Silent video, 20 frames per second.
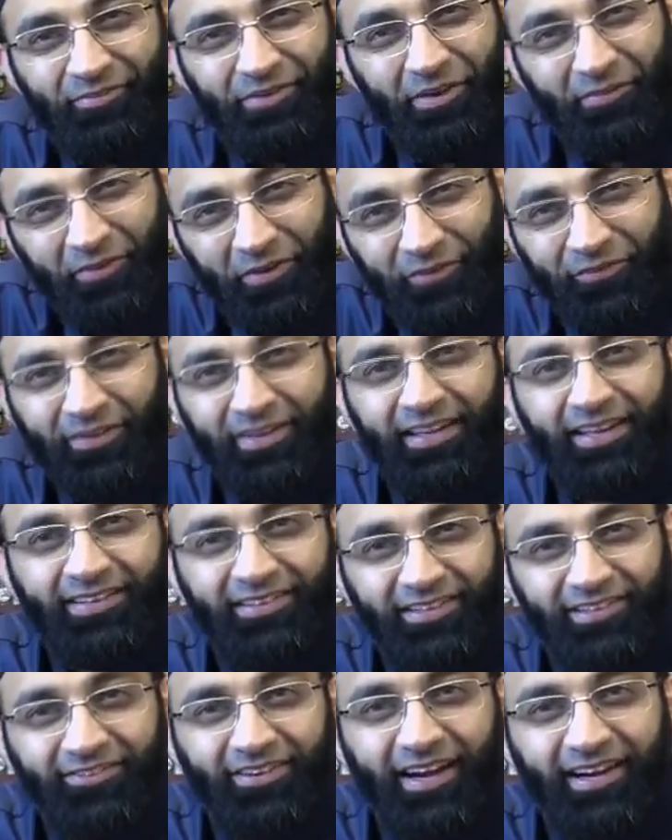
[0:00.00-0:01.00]
Favor of Allah
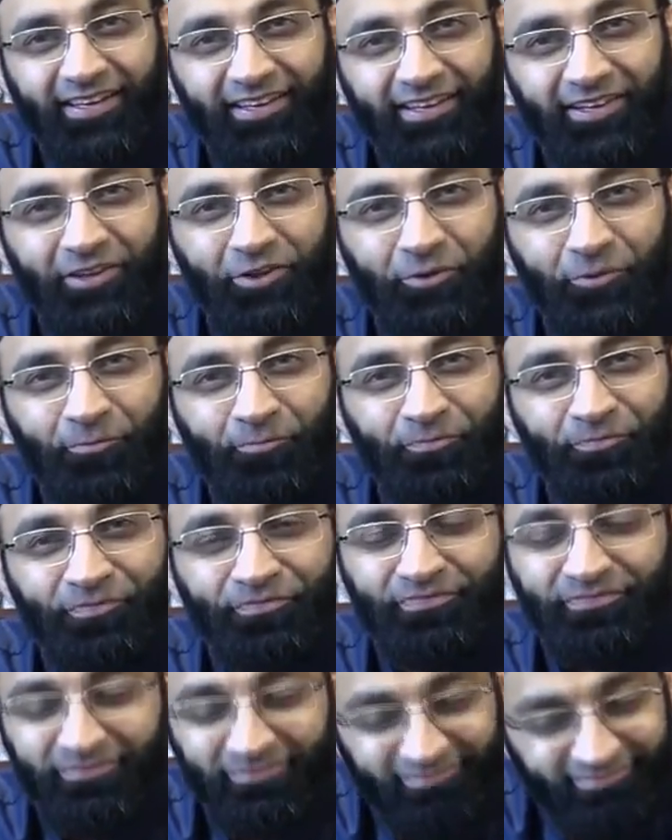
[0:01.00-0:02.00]
is distracting you,
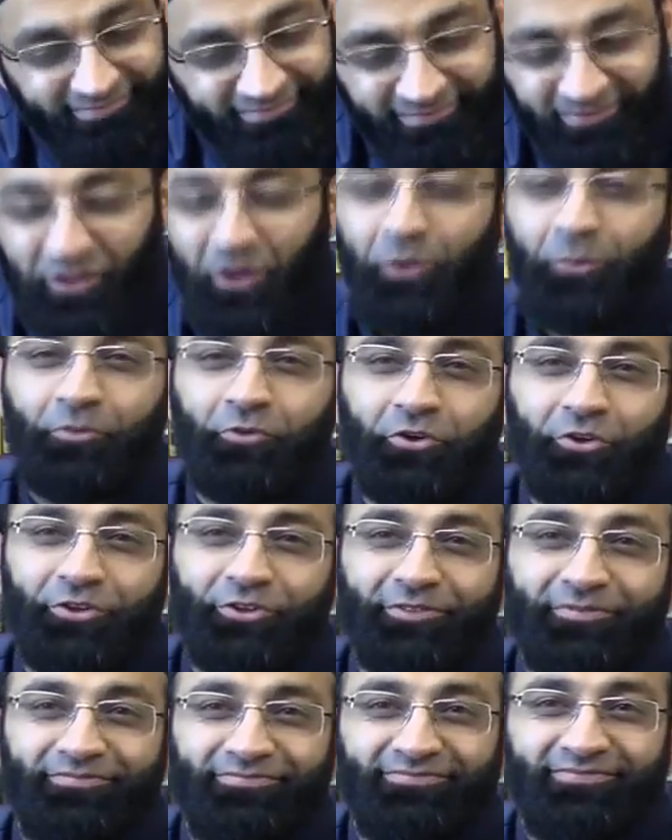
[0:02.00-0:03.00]
not
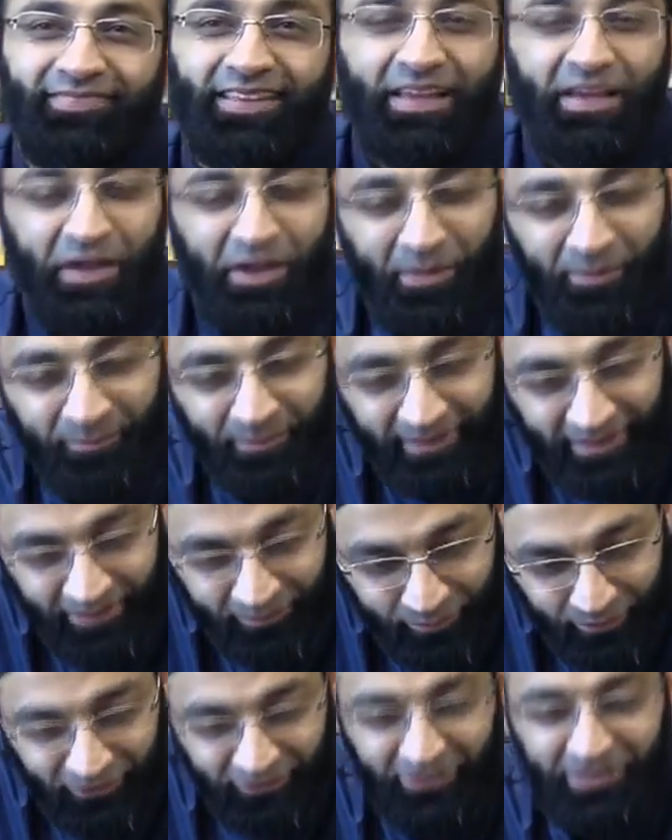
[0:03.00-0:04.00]
good. But the
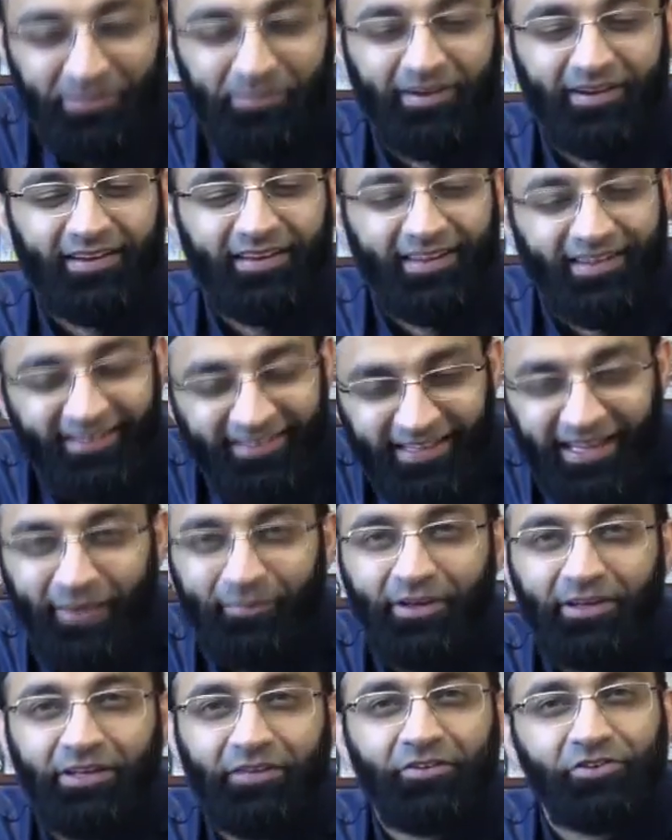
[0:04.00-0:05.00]
musibah, a
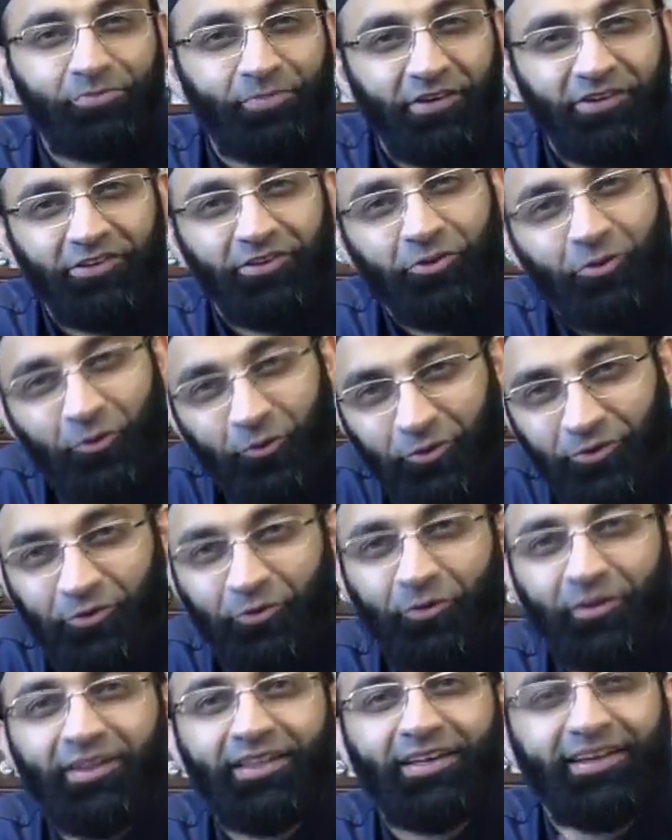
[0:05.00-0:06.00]
calamity which brings you close
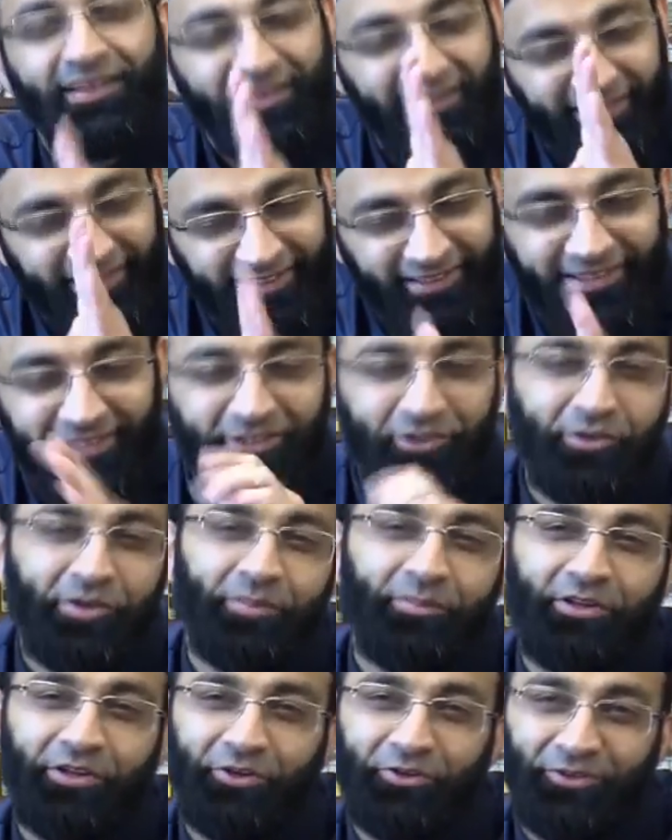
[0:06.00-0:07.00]
to Allah, that's
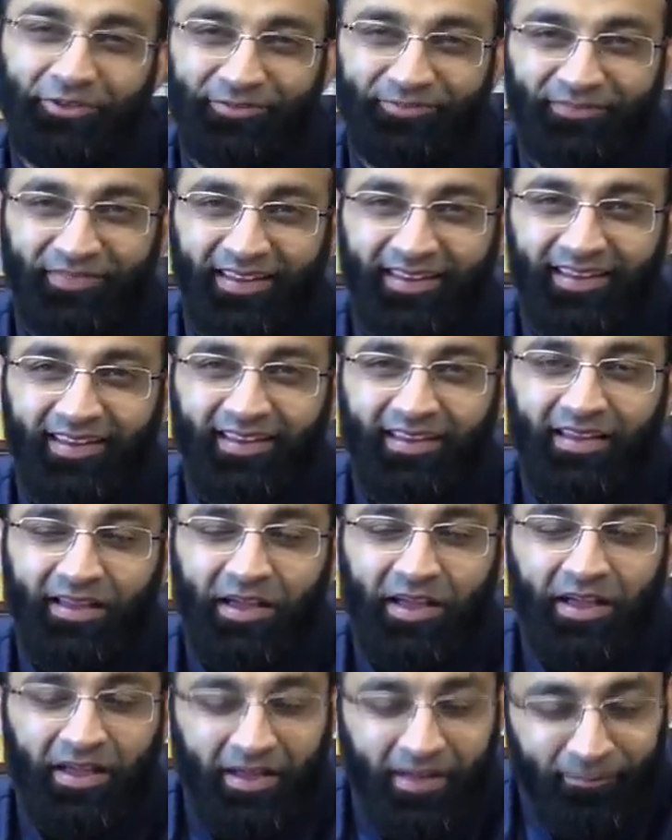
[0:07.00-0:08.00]
extremely good.
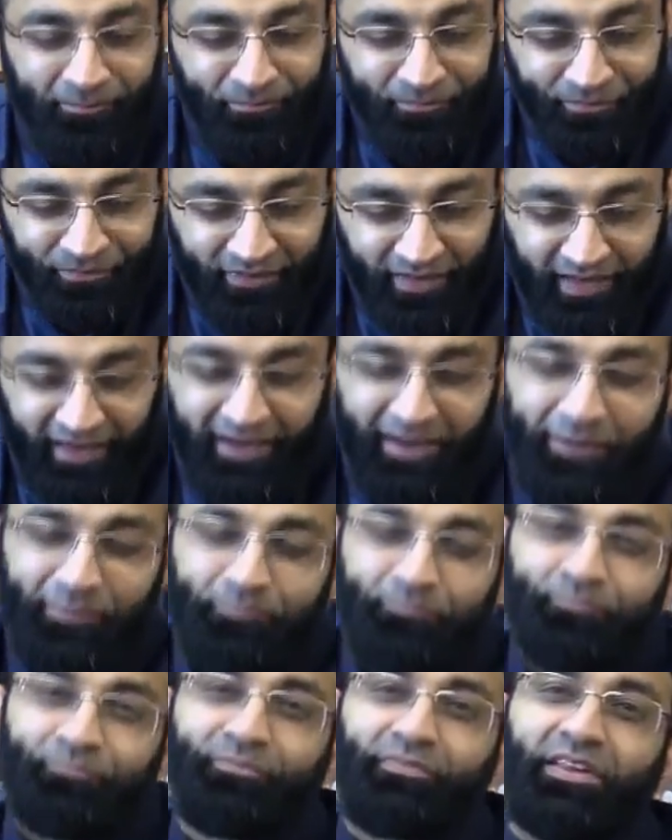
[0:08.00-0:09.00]

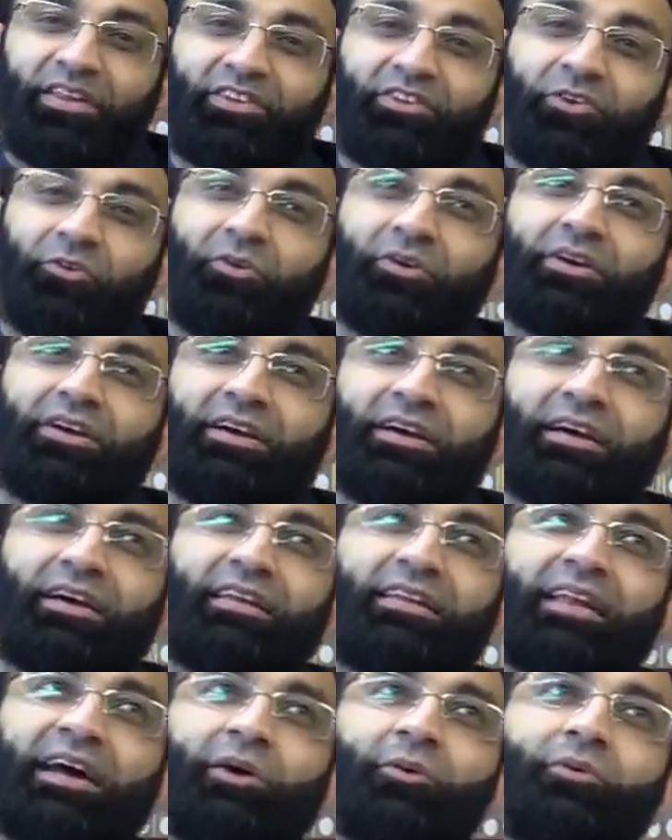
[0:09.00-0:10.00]
Um, so
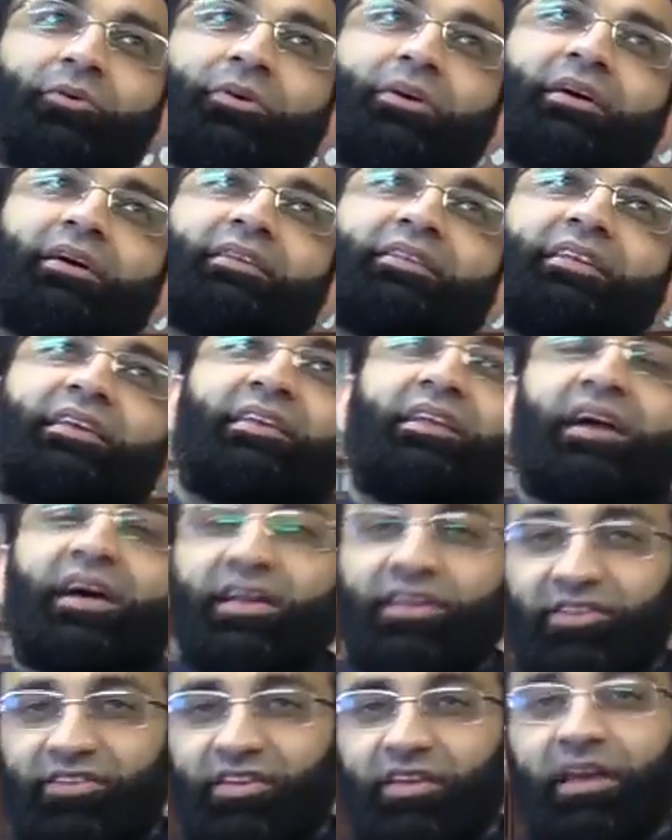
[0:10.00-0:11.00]
now the
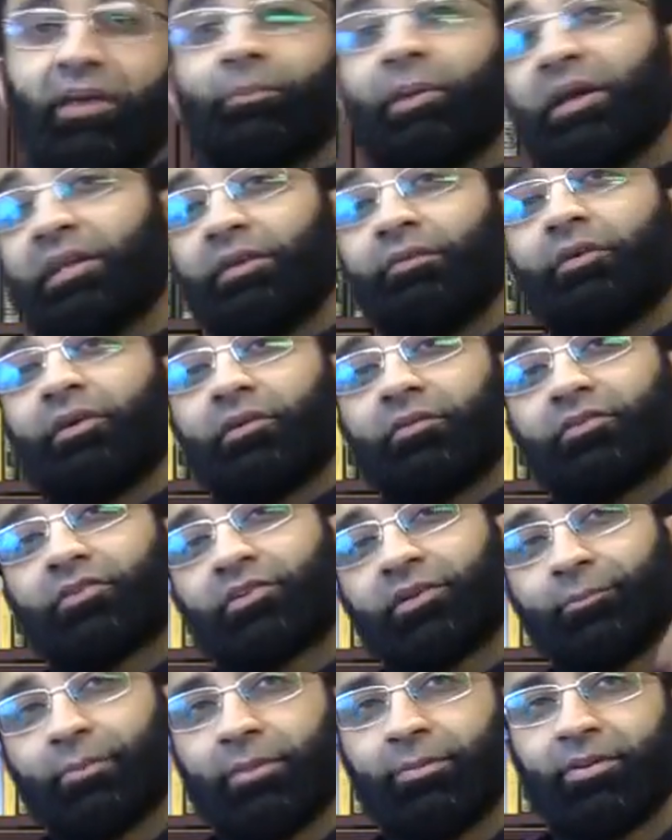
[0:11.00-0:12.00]
last thing, and by the way,
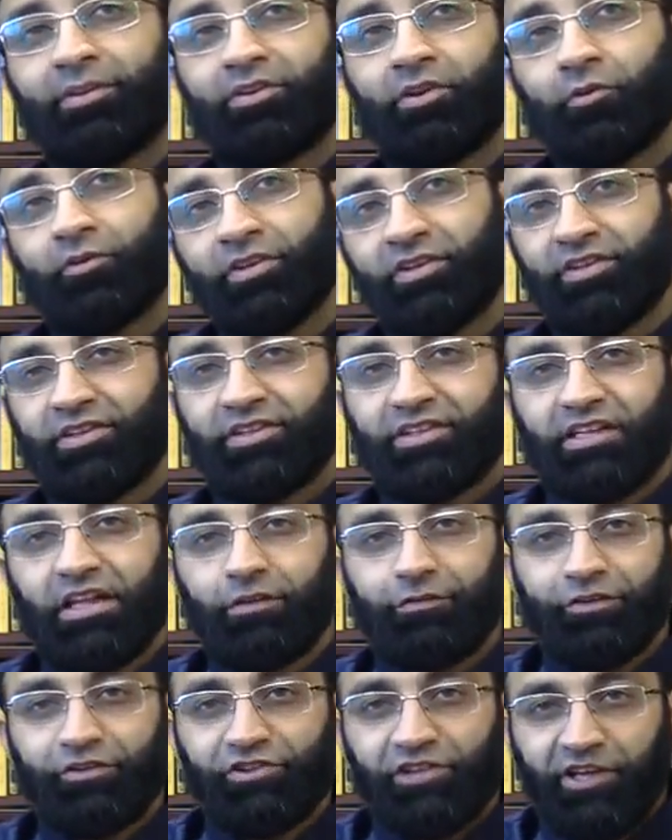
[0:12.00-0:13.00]
some people say, oh, this is
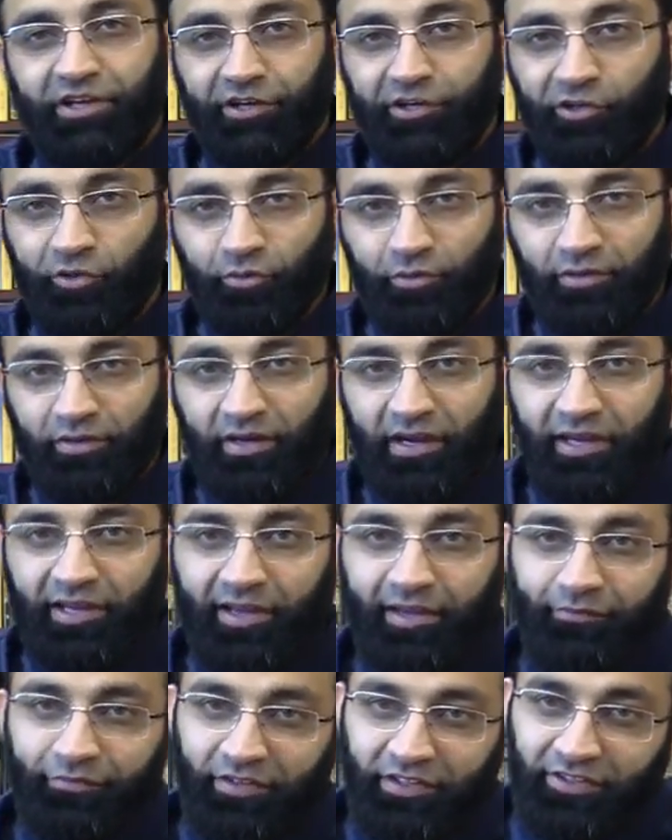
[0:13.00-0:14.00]
selfish attitude. I
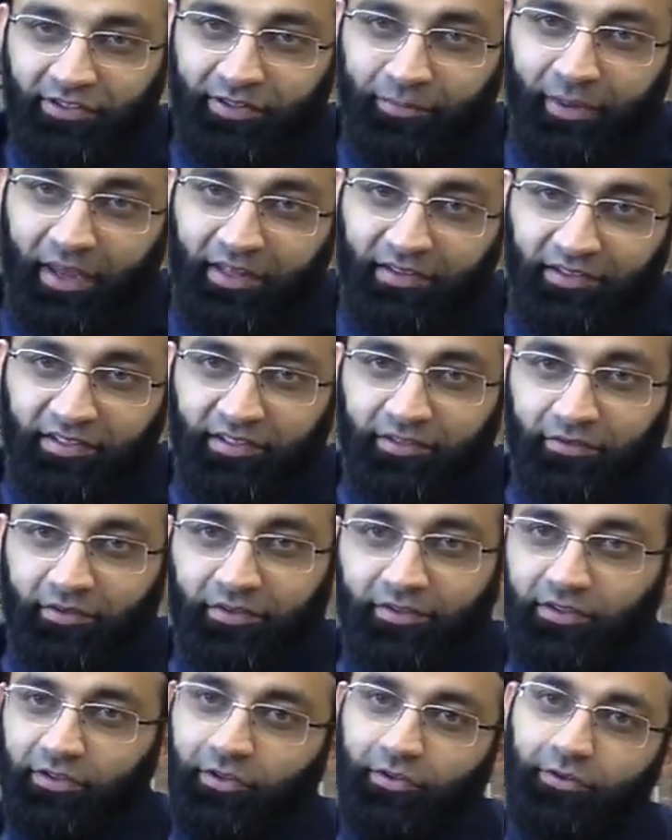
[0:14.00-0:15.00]
have seen some atheists
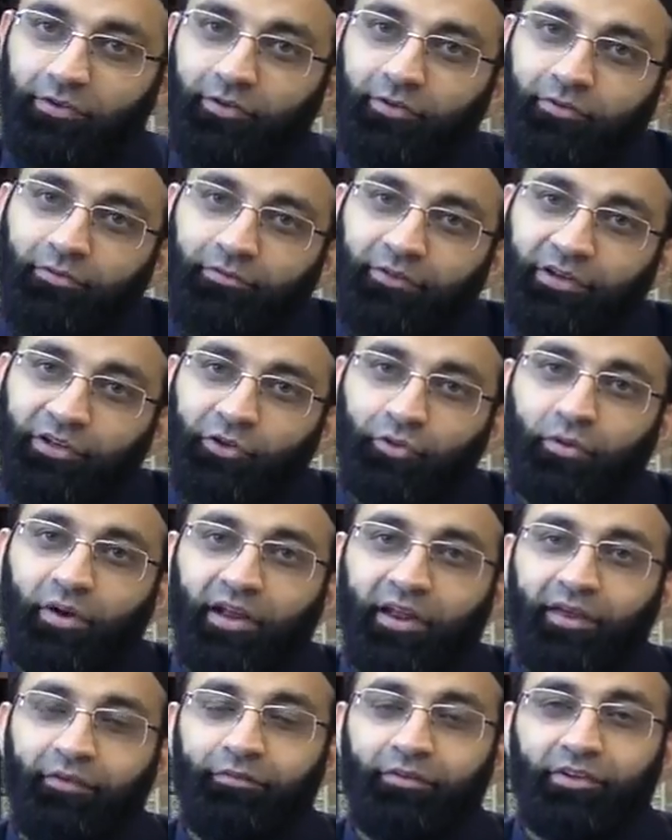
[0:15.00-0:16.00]
will say, no, no, no, when you
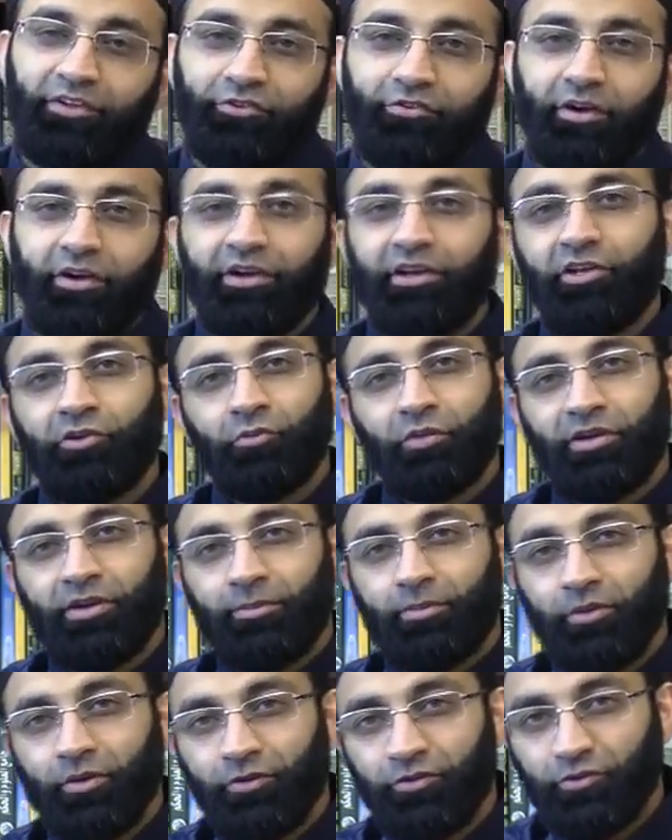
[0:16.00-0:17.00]
are having, struggling, you will
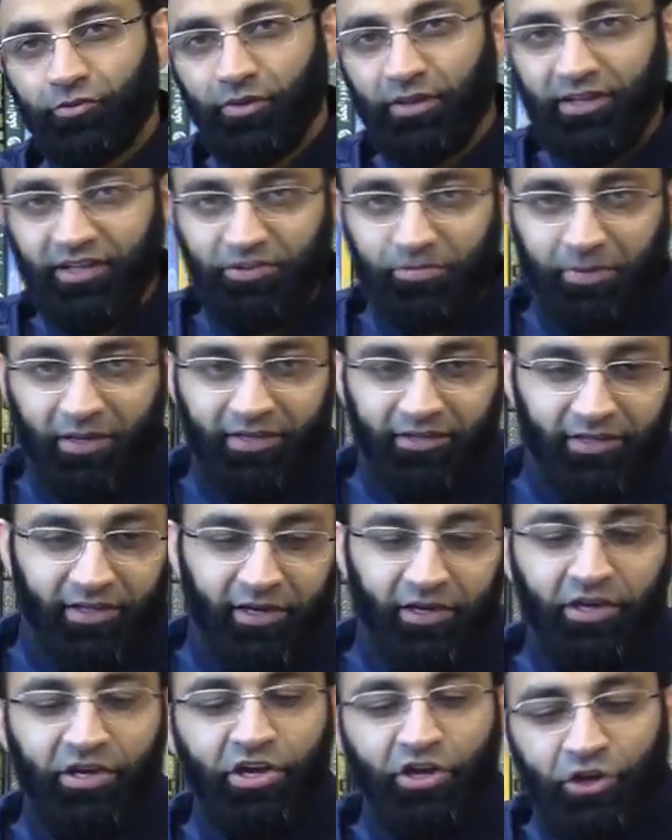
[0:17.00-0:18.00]
come close to Allah subhanahu
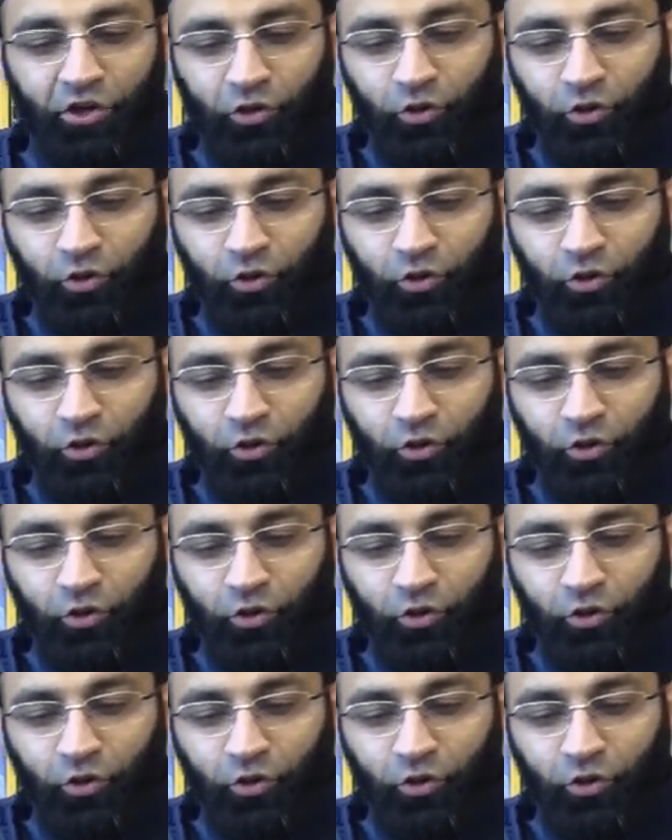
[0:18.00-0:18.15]
wa ta'ala.